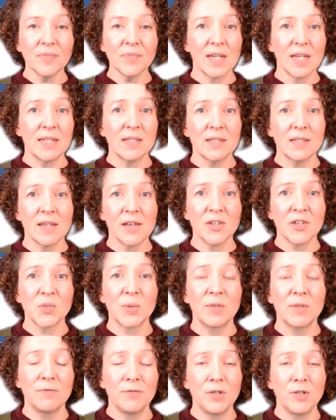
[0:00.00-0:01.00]
And cells
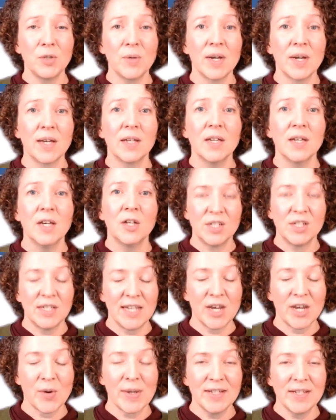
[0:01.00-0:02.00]
with fewer
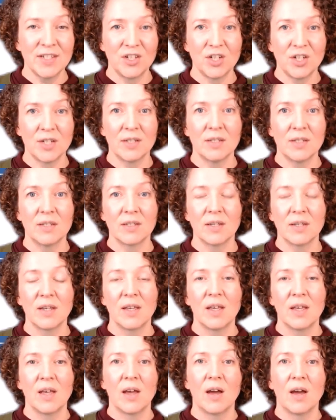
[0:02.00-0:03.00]
neoantigens
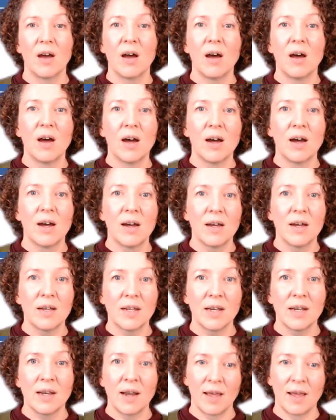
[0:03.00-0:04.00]
are
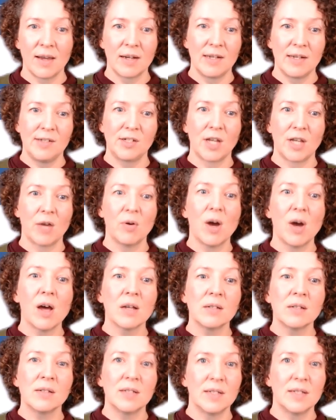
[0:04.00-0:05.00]
likely to go
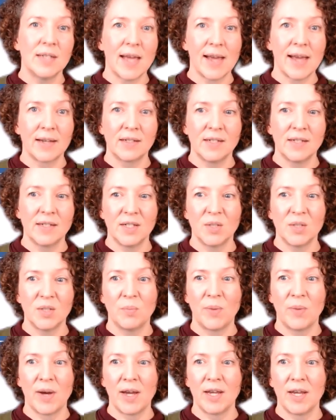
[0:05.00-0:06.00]
undetected
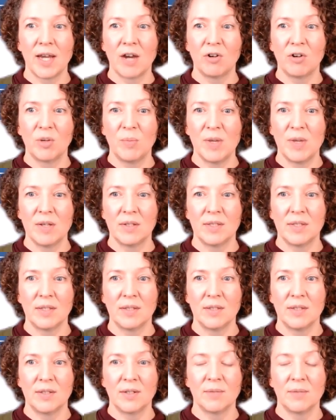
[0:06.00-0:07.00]
by our immune
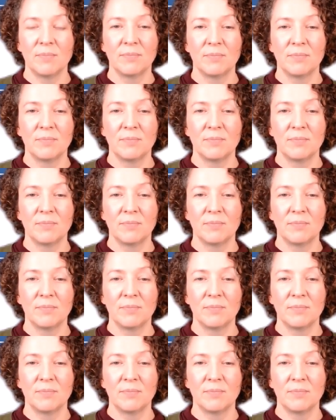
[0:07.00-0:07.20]
system.